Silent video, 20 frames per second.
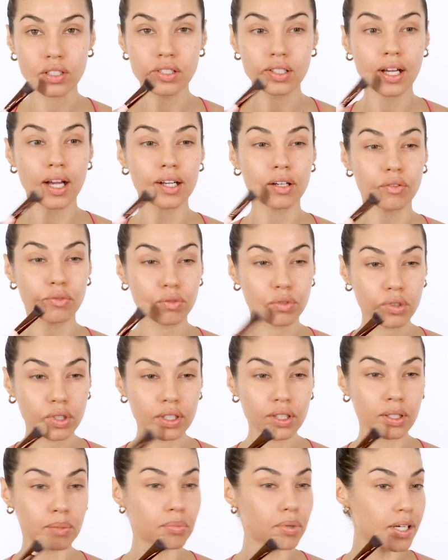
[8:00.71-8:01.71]
just kind of
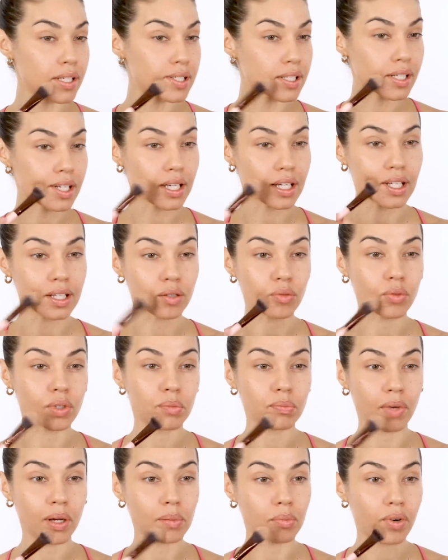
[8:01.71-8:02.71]
really press it in
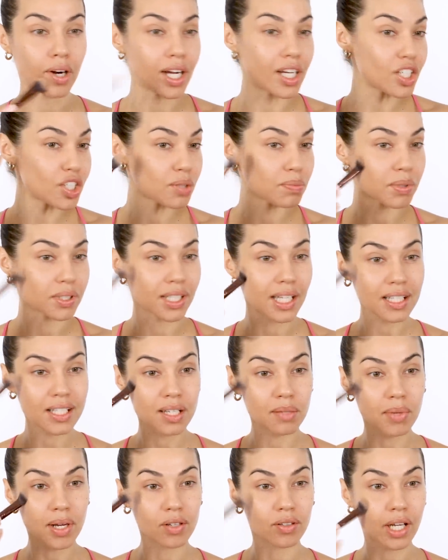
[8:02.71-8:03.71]
with my brush, but
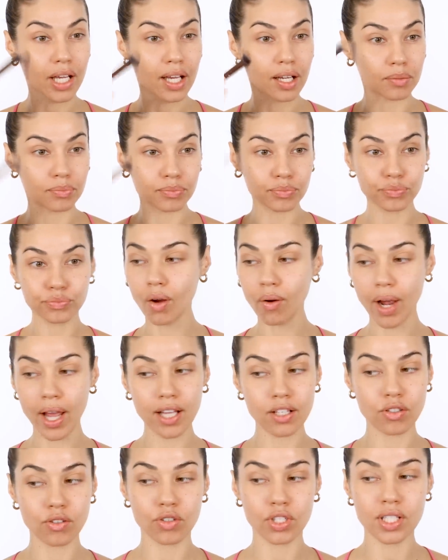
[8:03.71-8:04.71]
that's about it.
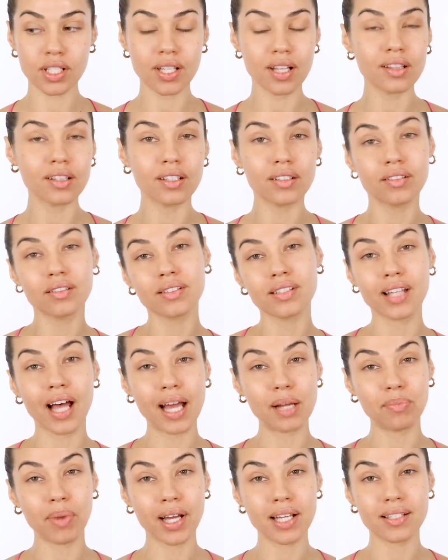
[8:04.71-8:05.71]
Okay, so just a little
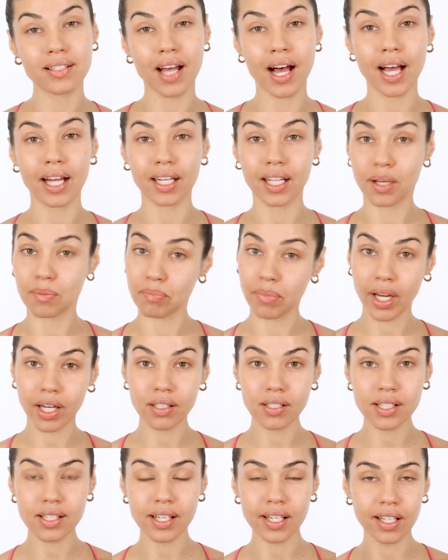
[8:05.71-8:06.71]
side-by-side
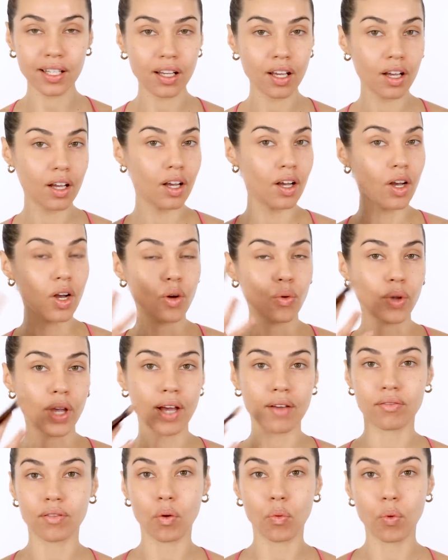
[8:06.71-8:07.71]
comparison. We
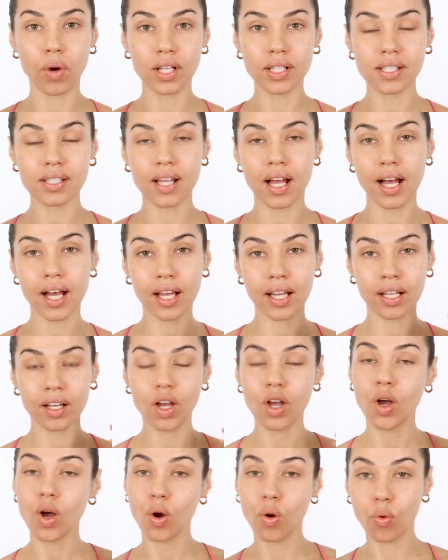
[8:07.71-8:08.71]
have the one
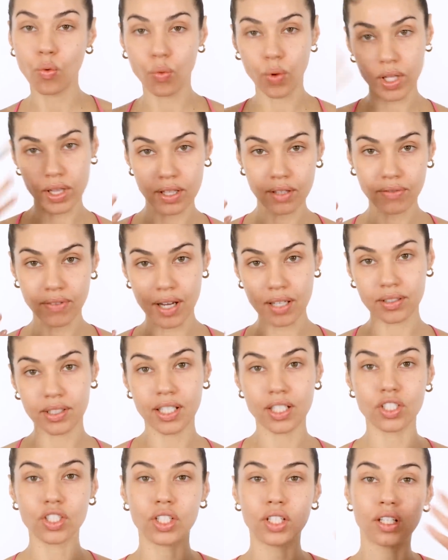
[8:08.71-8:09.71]
side with the
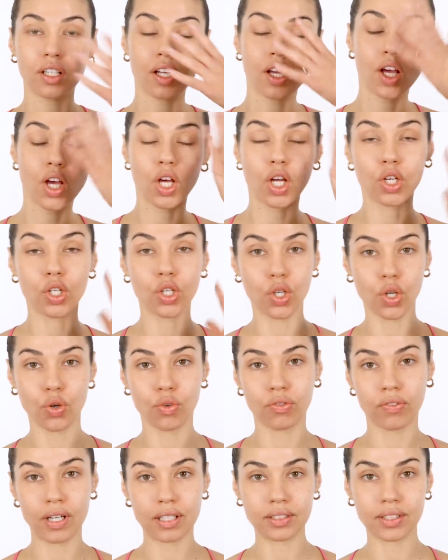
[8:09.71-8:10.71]
foundation,
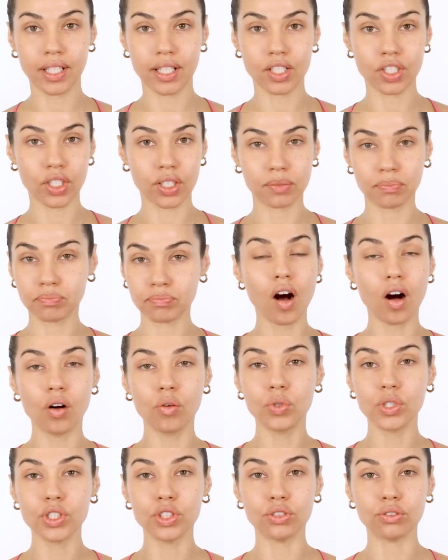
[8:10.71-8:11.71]
no foundation.
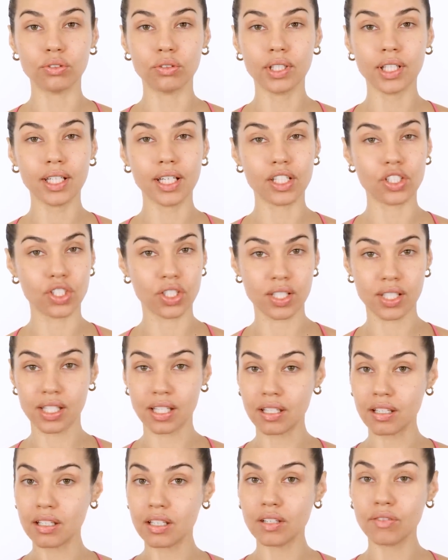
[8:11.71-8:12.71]
All we're doing is just
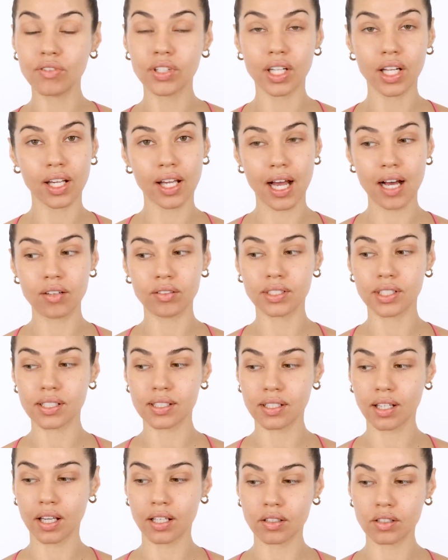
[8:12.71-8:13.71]
evening out the
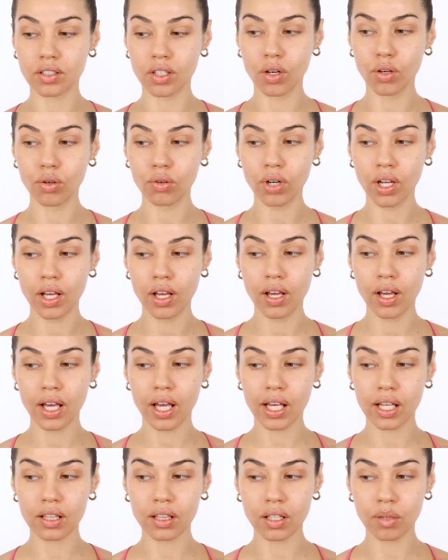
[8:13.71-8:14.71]
skin tone
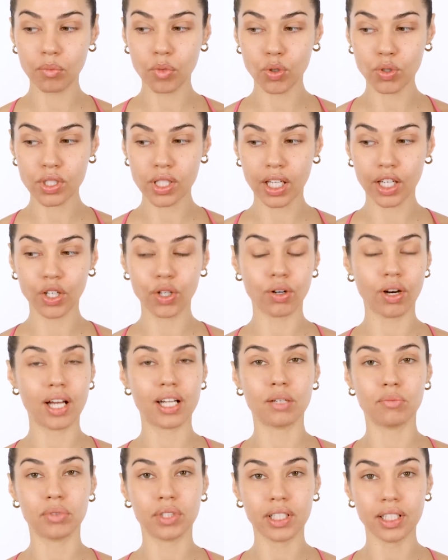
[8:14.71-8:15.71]
in the most
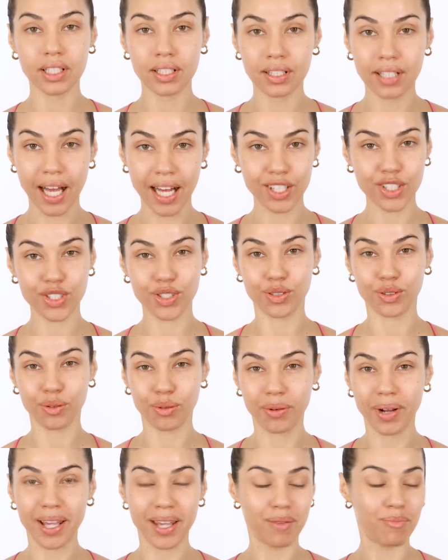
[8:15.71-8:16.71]
incredibly
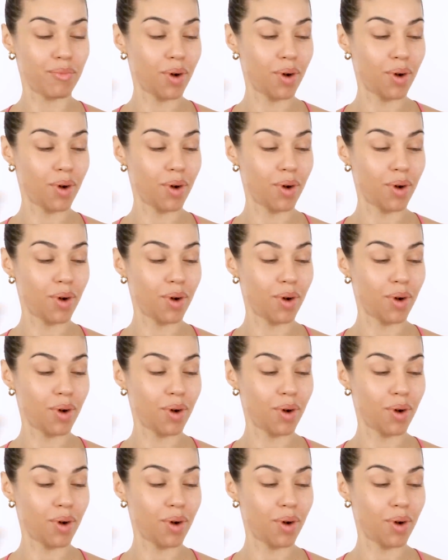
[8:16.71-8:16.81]
natural way